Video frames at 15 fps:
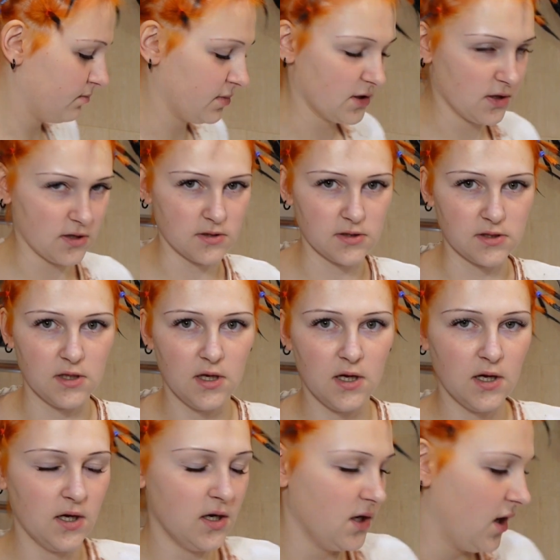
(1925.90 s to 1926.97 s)
because
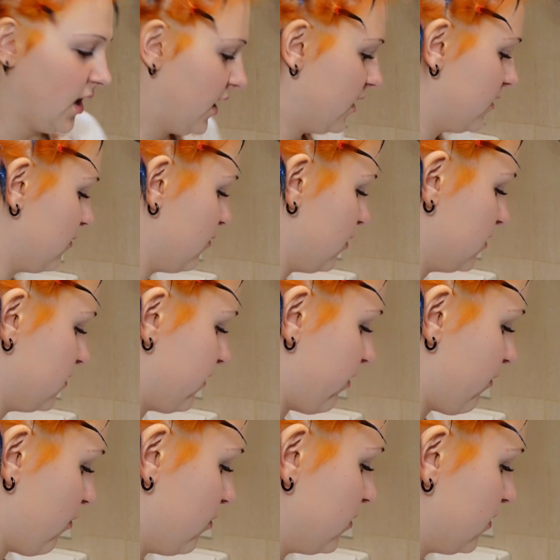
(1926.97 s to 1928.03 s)
I don't want to
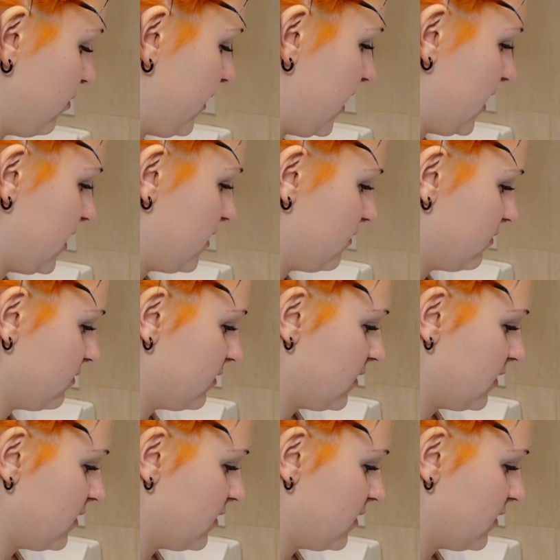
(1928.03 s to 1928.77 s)
throw it away.